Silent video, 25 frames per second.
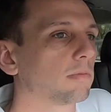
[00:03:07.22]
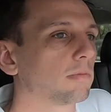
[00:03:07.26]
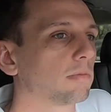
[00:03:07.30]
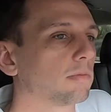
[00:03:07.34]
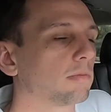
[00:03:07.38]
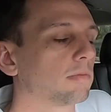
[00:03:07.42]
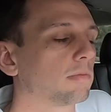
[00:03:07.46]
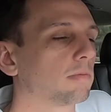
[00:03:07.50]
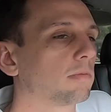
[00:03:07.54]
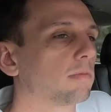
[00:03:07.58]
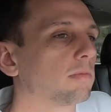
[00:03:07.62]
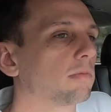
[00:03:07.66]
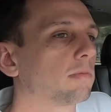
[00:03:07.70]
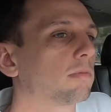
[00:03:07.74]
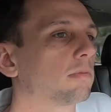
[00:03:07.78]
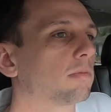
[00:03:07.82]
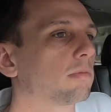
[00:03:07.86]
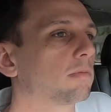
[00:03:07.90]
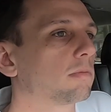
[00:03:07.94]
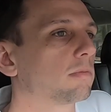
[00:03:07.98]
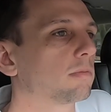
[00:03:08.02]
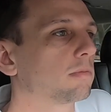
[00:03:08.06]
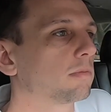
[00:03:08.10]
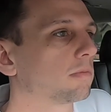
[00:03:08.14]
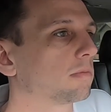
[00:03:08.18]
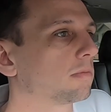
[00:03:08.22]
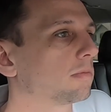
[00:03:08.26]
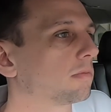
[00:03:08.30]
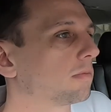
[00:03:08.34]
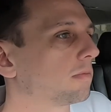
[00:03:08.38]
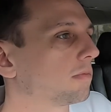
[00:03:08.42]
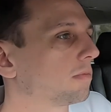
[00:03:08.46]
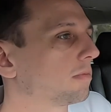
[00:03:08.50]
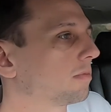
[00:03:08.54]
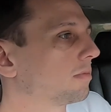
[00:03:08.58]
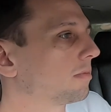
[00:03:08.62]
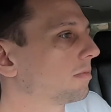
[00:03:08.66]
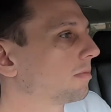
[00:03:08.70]

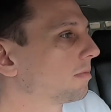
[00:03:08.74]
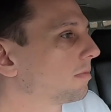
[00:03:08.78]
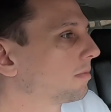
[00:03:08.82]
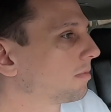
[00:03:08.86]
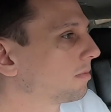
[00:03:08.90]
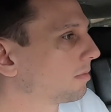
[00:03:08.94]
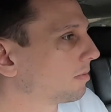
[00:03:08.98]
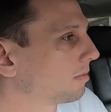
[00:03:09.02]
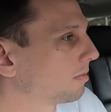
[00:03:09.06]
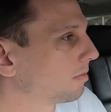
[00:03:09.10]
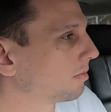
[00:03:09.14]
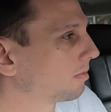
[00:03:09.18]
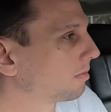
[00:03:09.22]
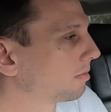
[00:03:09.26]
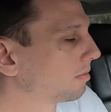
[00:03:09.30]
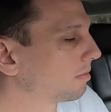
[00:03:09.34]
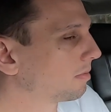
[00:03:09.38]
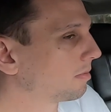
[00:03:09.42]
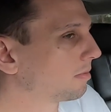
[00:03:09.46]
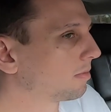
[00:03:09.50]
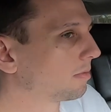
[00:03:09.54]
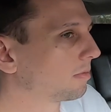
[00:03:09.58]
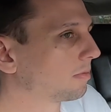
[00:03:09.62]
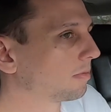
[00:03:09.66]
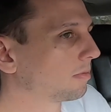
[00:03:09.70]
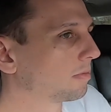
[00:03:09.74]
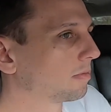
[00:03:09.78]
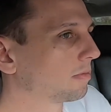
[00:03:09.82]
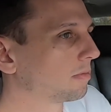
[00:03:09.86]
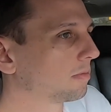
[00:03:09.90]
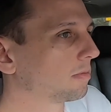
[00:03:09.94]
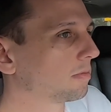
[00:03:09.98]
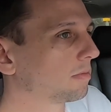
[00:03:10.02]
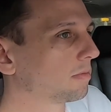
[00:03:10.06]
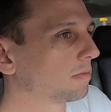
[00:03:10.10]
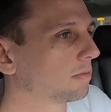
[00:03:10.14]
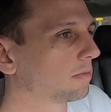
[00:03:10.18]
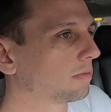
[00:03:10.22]

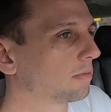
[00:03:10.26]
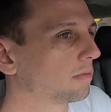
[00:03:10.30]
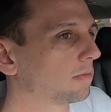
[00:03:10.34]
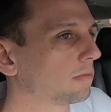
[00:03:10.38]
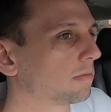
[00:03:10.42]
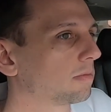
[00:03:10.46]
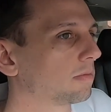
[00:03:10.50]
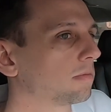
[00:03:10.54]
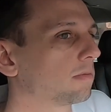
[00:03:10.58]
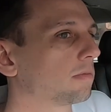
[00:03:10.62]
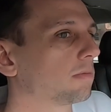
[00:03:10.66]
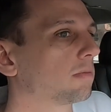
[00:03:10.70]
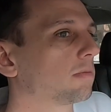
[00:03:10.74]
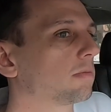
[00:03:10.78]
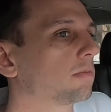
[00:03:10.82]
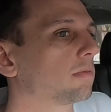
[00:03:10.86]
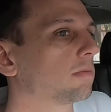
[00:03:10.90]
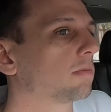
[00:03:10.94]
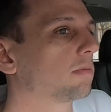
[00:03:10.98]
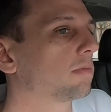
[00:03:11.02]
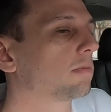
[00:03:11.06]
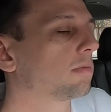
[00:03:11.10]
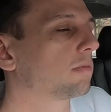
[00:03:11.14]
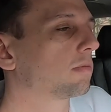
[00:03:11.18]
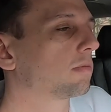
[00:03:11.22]
[no speech]